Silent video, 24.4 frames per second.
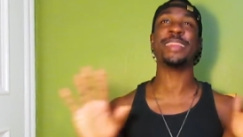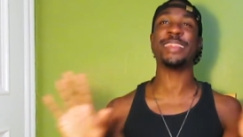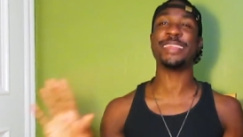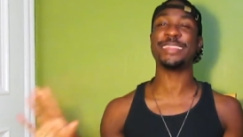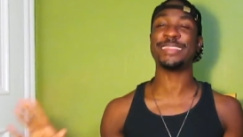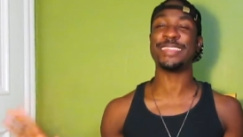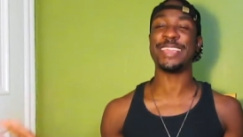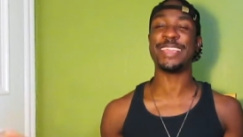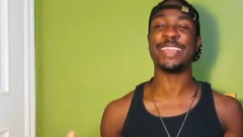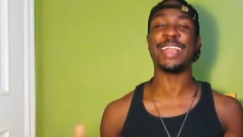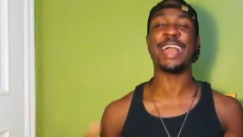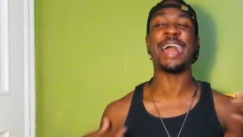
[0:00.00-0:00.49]

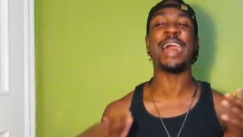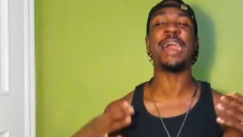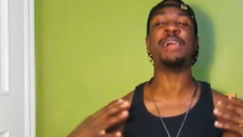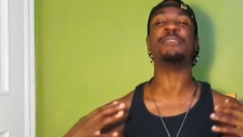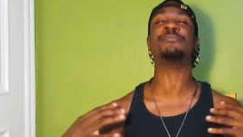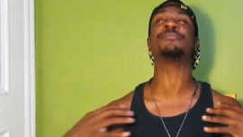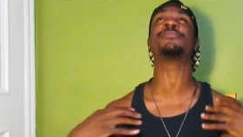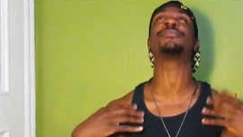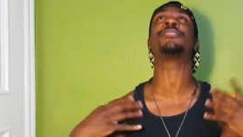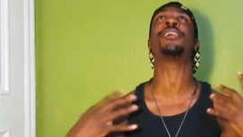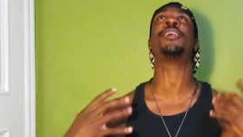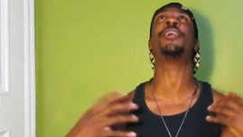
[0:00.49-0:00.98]
think,
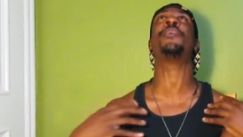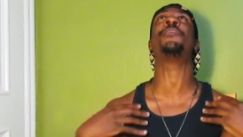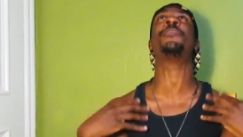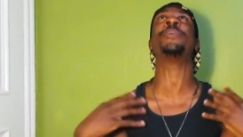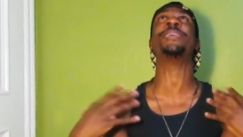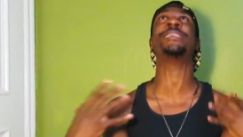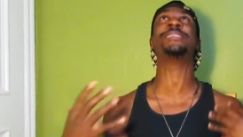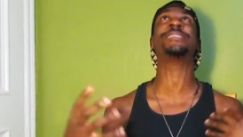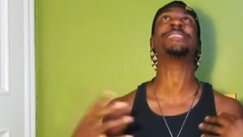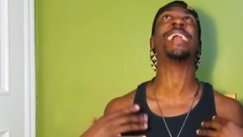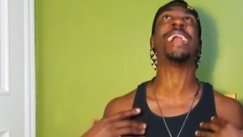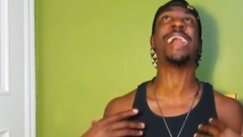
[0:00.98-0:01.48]
I'm so
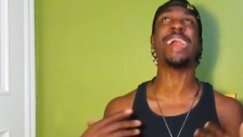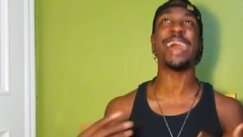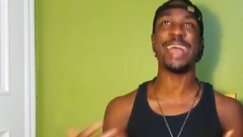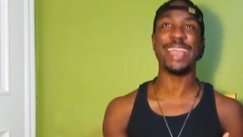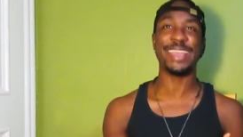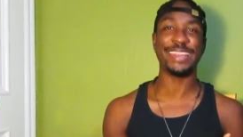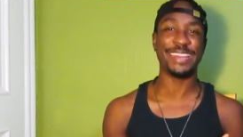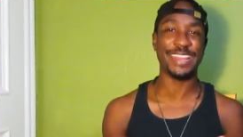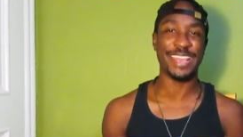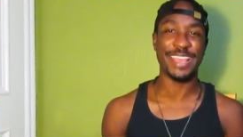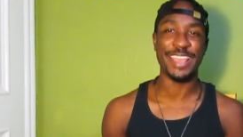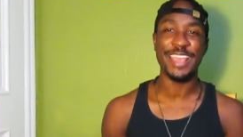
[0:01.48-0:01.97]

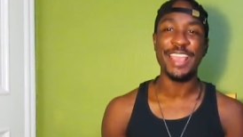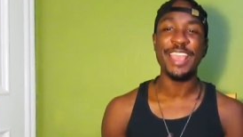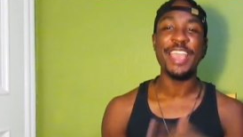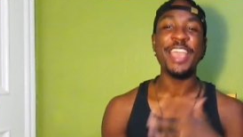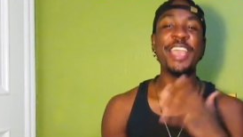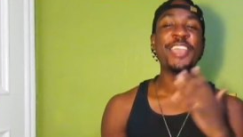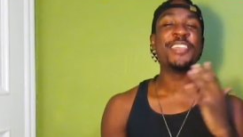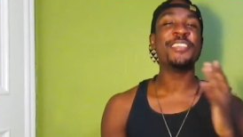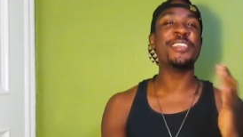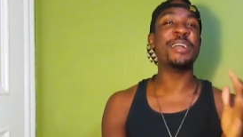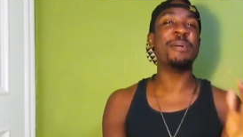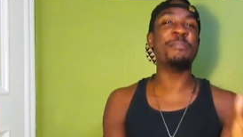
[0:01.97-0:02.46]
excited.
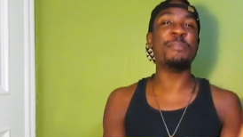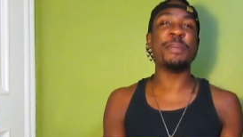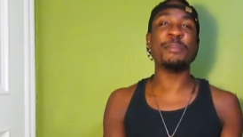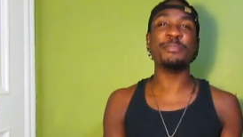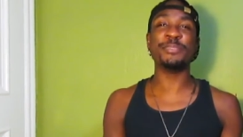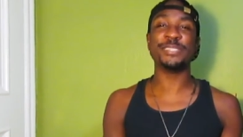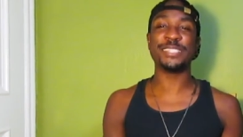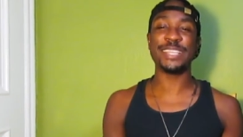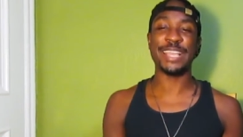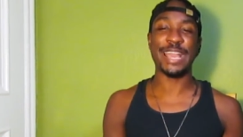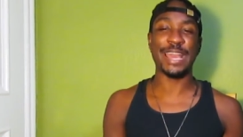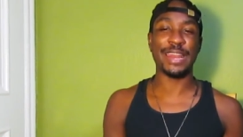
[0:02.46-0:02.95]
Y'all
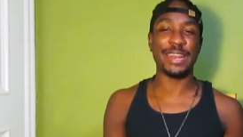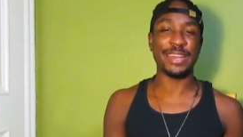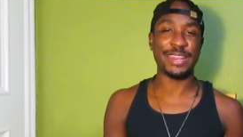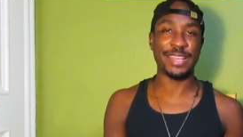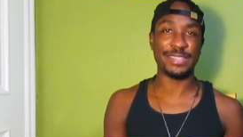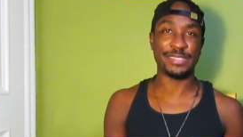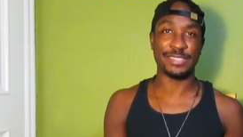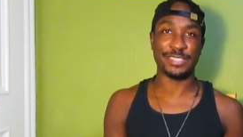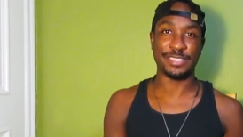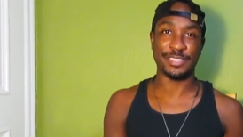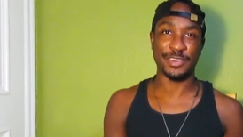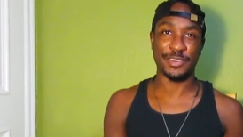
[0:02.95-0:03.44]
remember she got
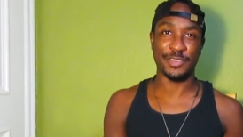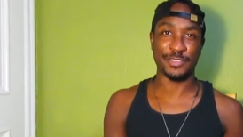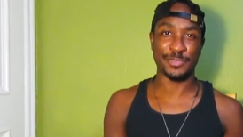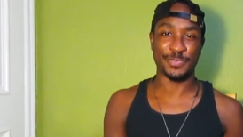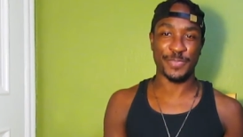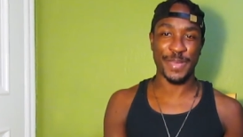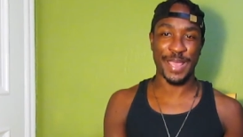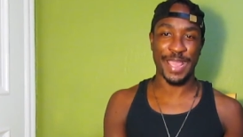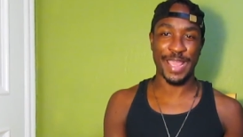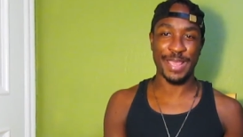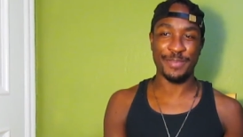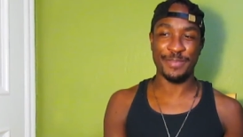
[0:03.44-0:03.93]
addicted to those
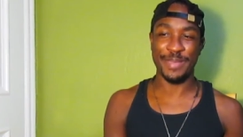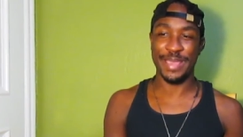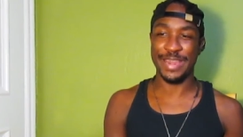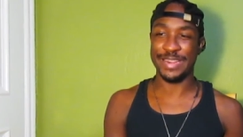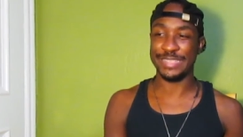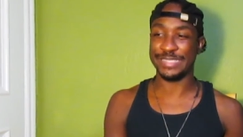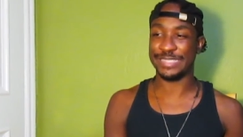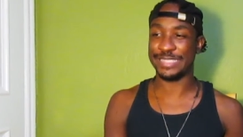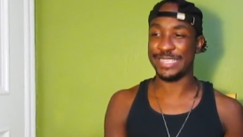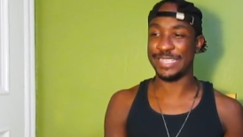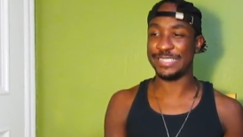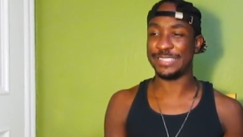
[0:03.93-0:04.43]
pain
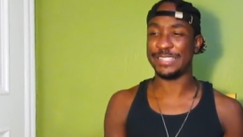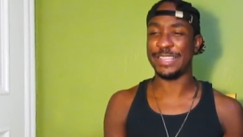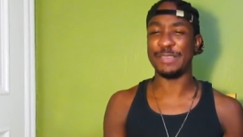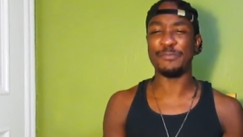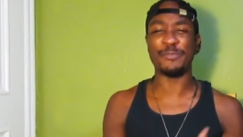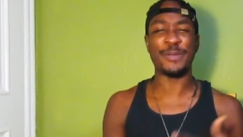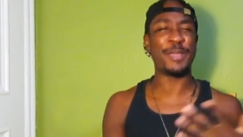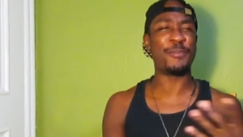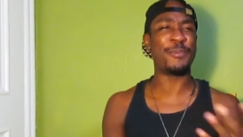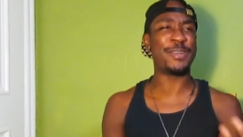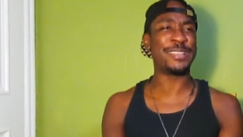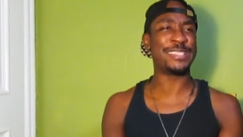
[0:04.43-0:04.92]
medicines?
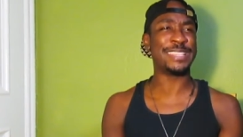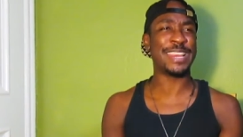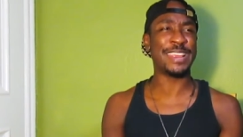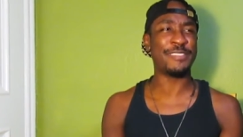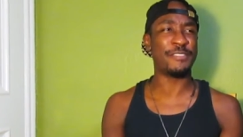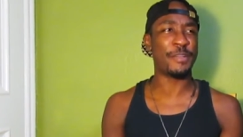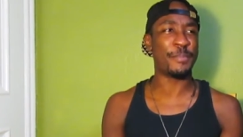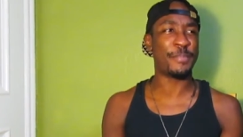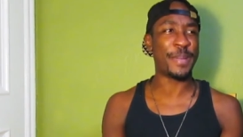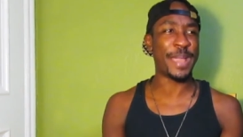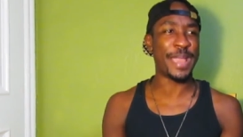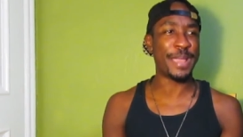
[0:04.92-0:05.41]
It wasn't
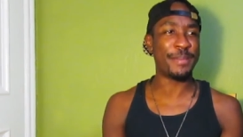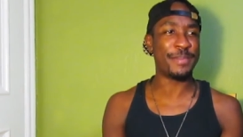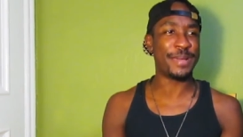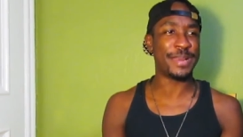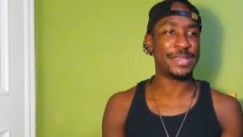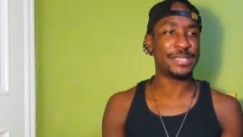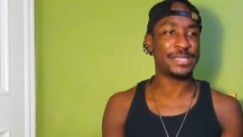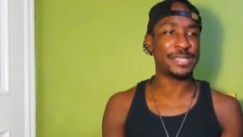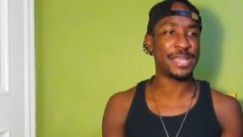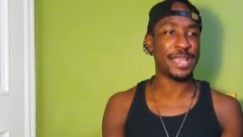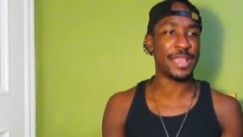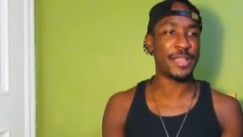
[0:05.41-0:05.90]
even pain
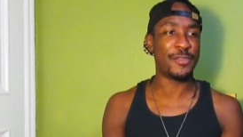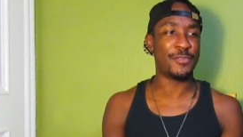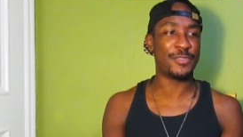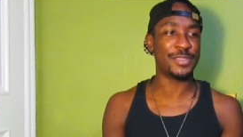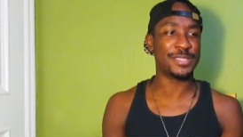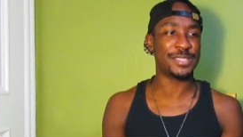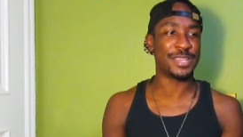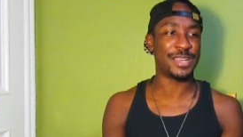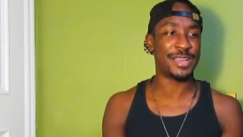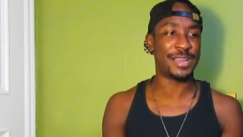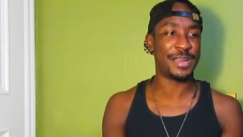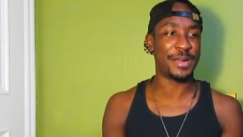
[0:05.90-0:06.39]
medicine. It was,